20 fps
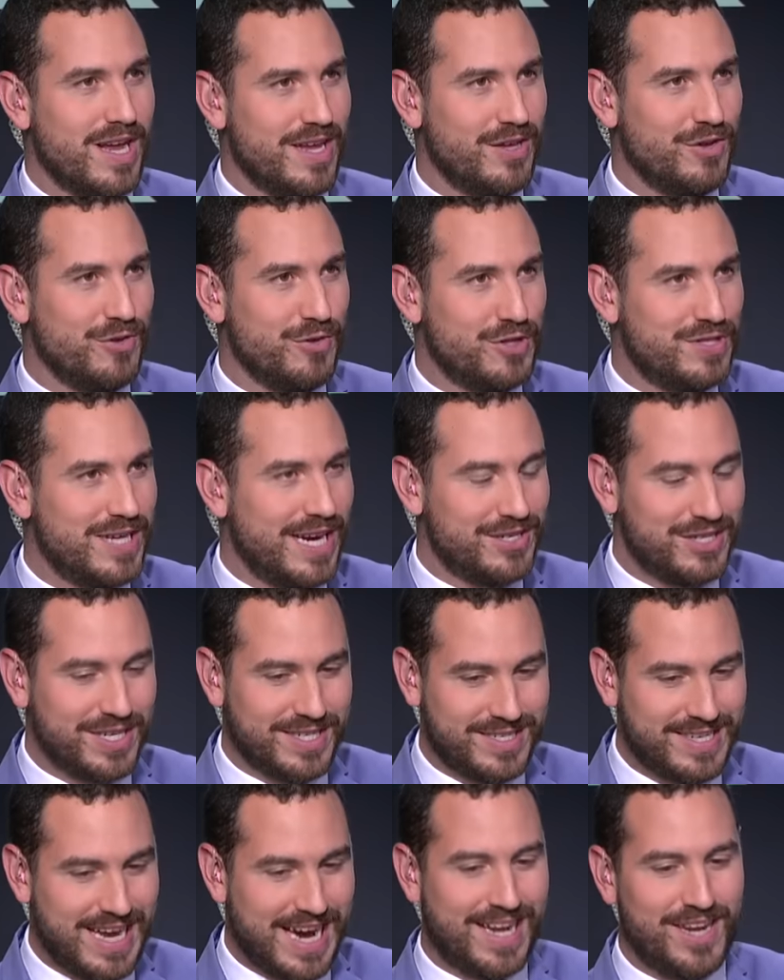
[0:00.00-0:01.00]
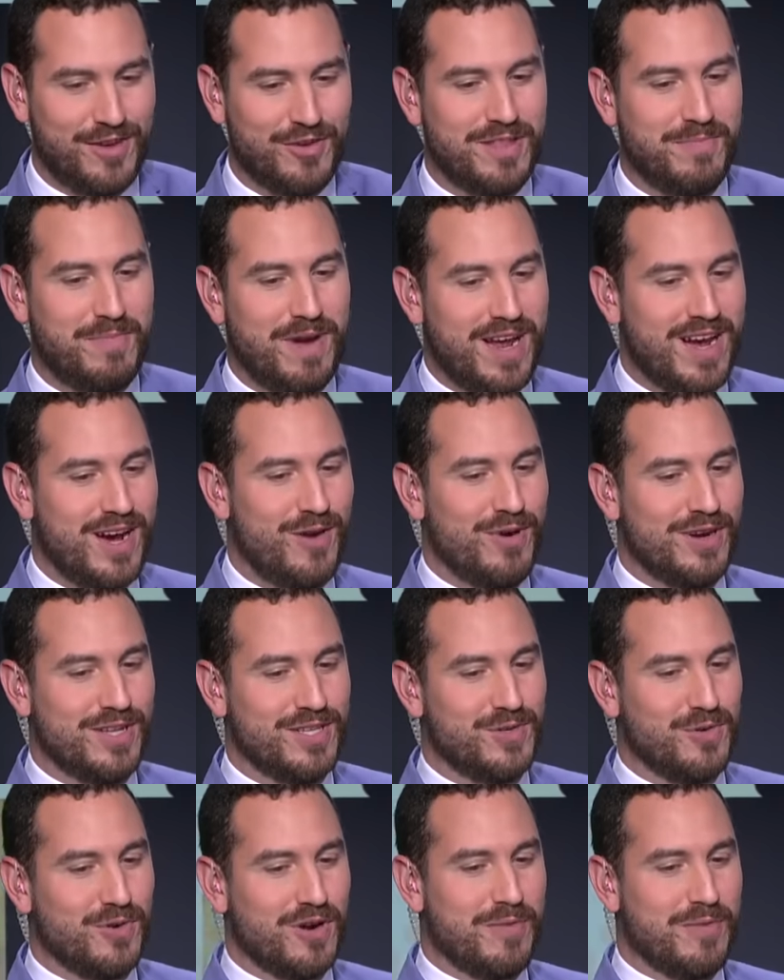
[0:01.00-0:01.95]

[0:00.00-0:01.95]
you touch exactly on the player I want to talk